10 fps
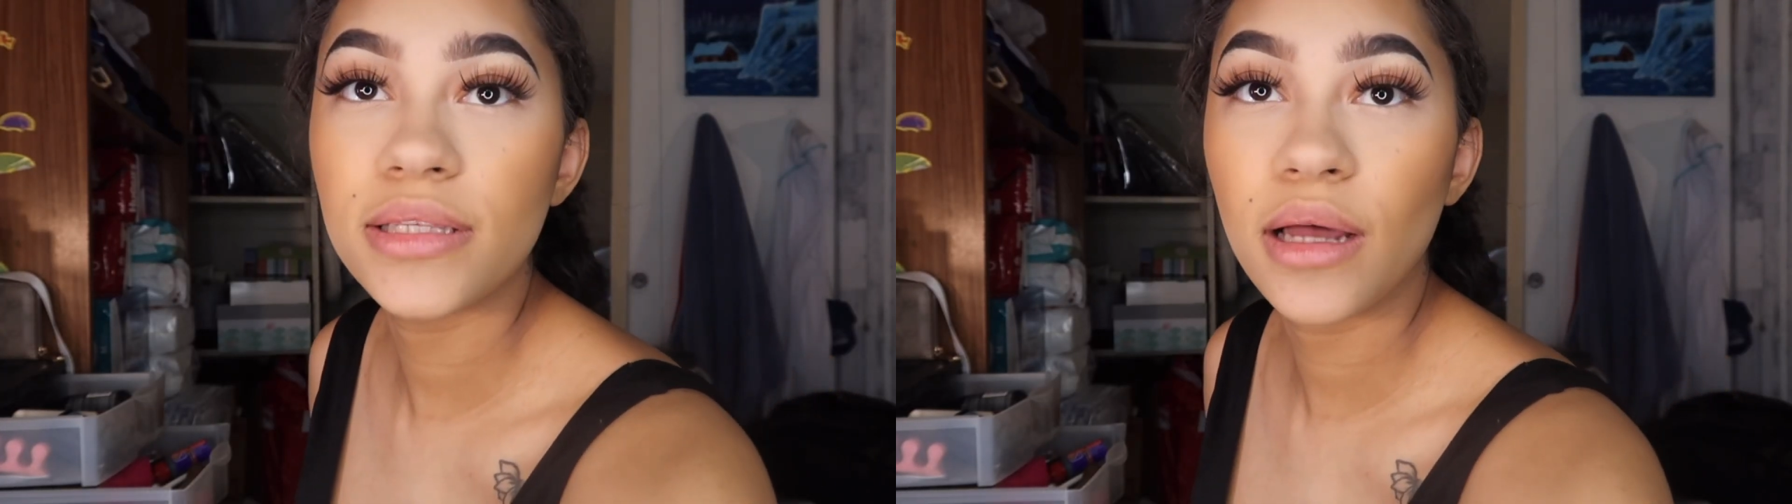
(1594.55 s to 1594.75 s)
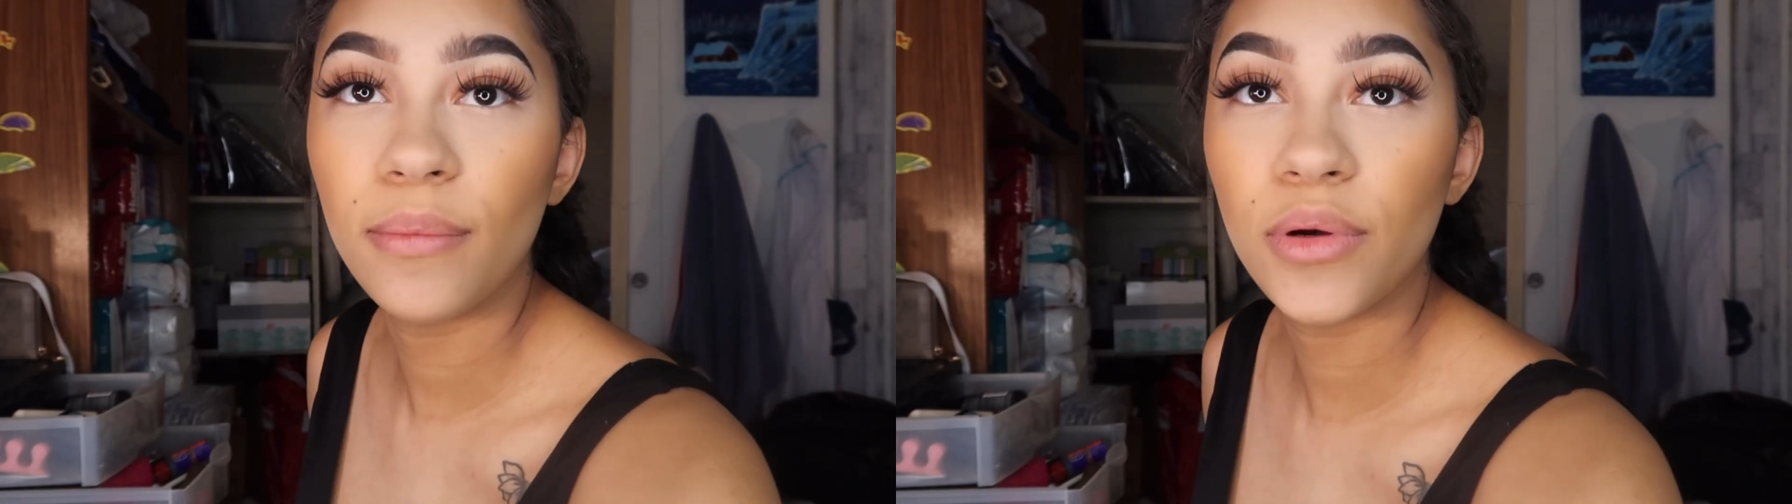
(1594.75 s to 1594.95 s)

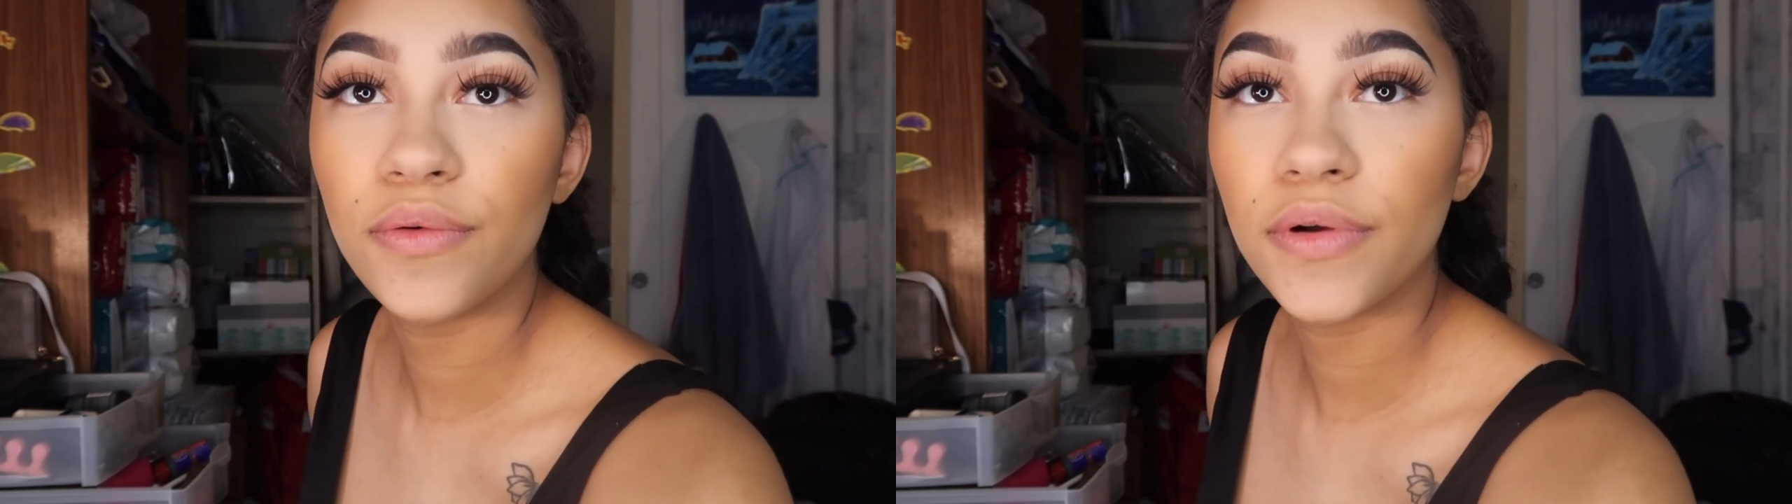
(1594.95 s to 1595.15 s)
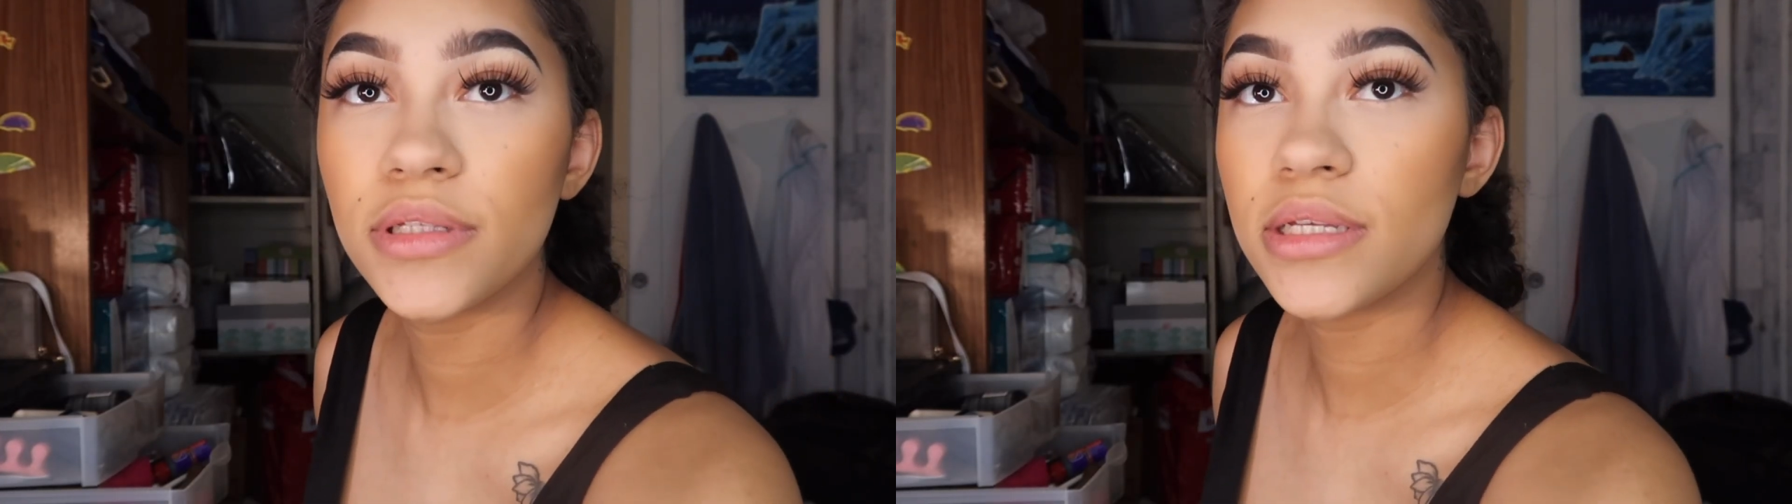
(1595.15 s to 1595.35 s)
coming
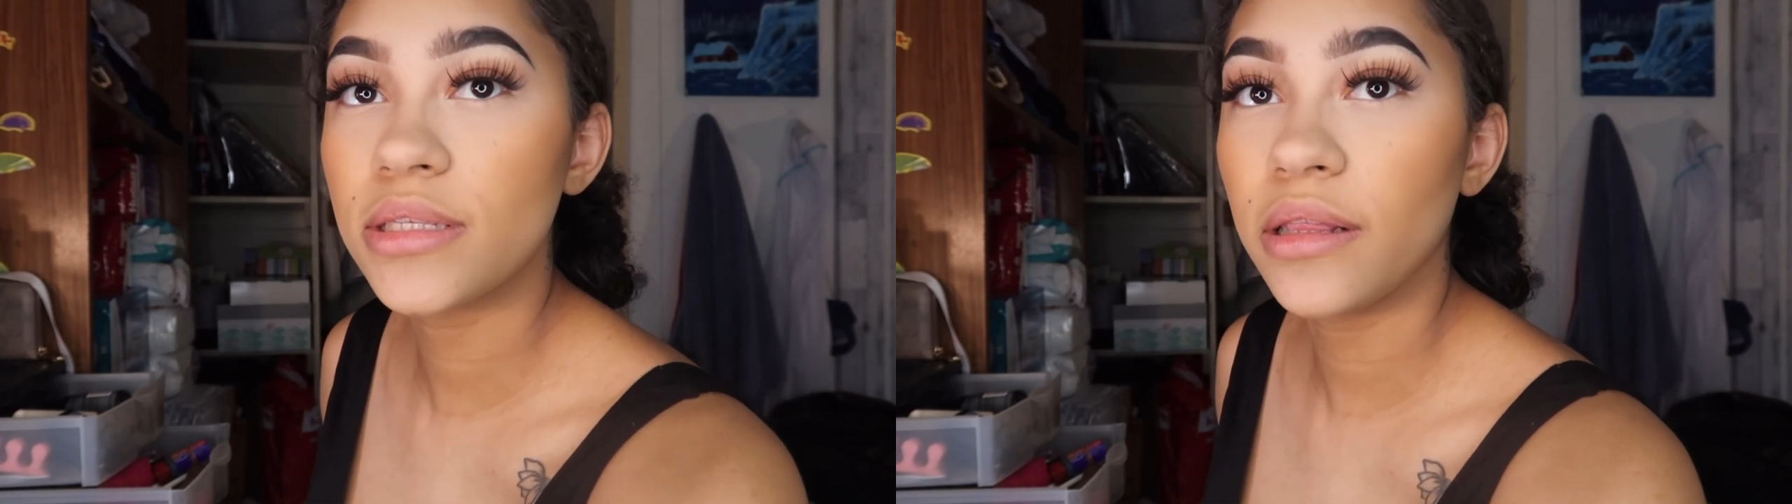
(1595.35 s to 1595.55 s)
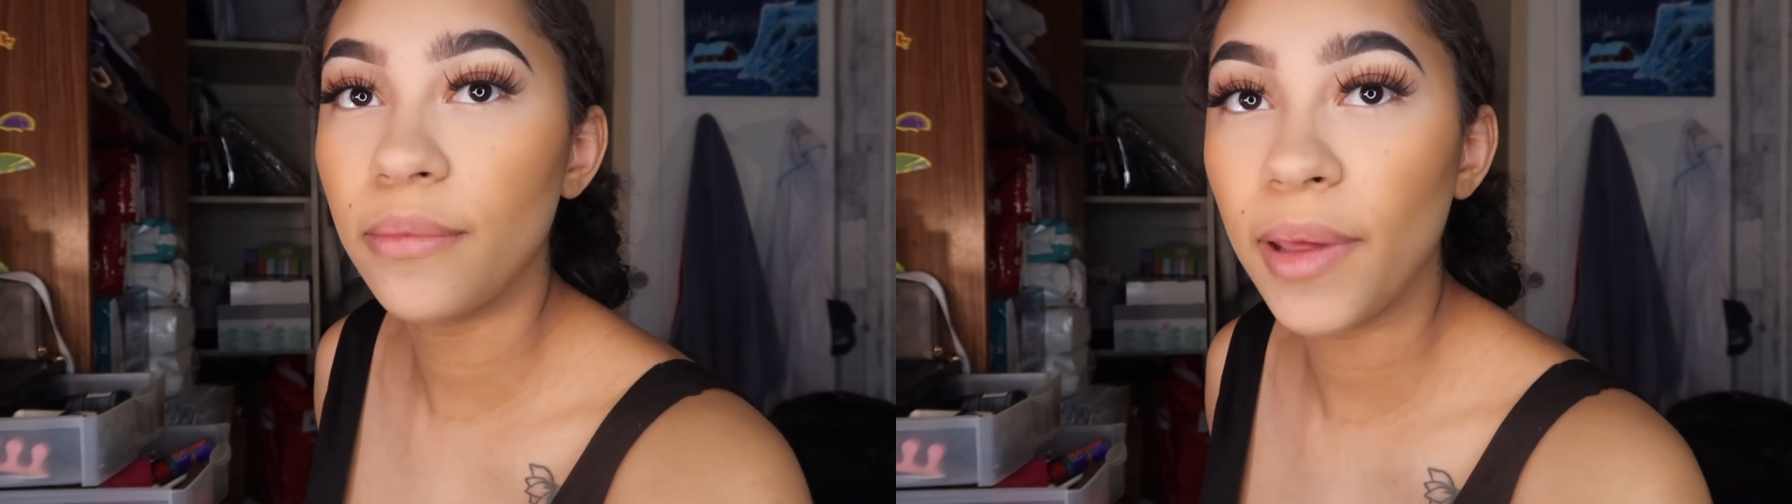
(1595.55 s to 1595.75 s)
over to
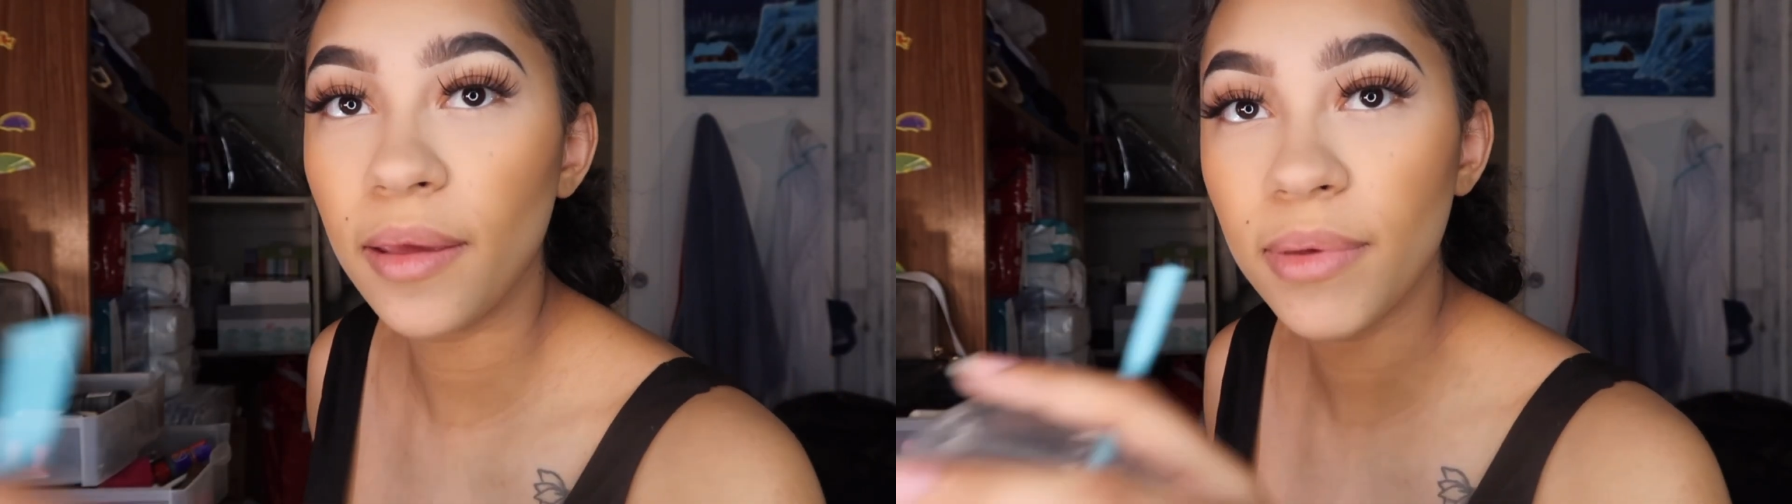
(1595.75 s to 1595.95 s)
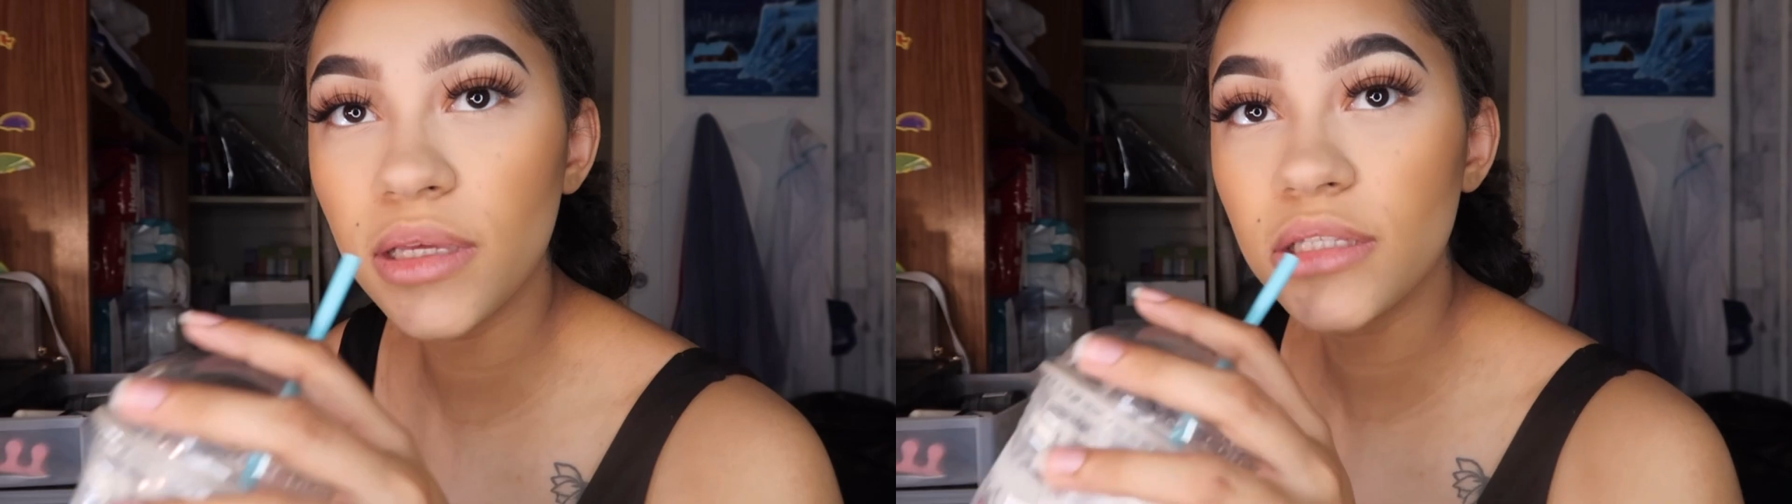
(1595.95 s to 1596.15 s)
see the
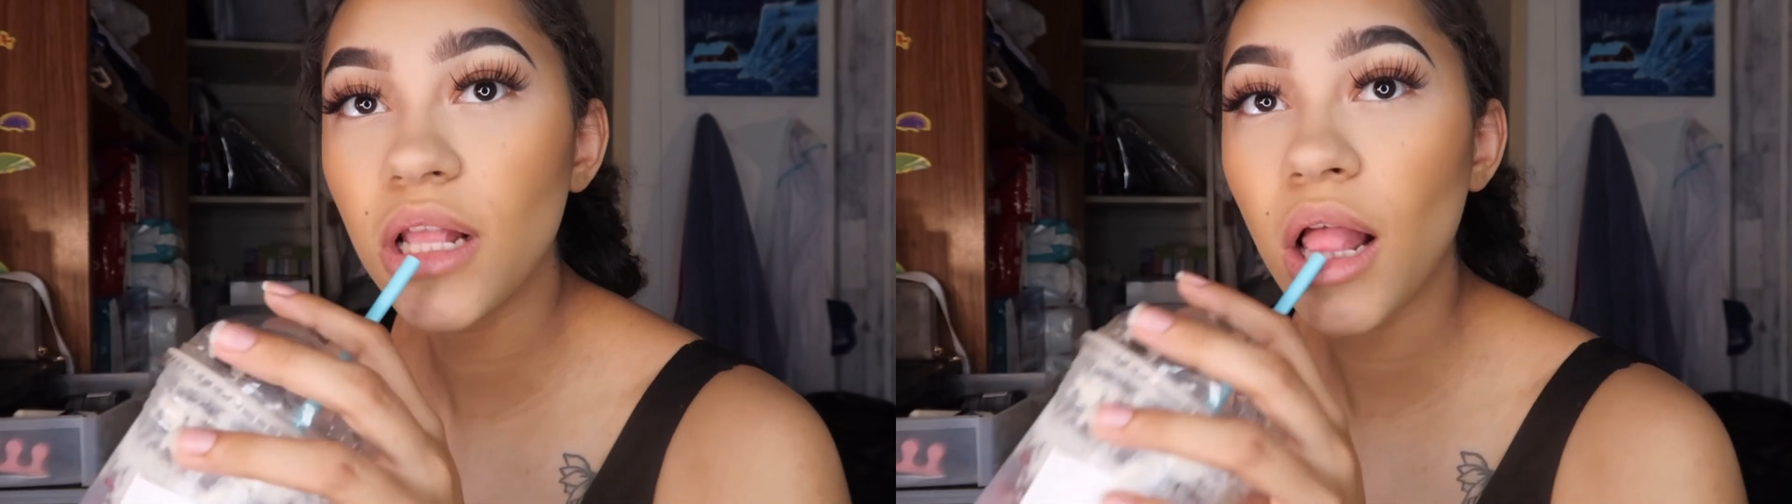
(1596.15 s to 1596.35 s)
babies.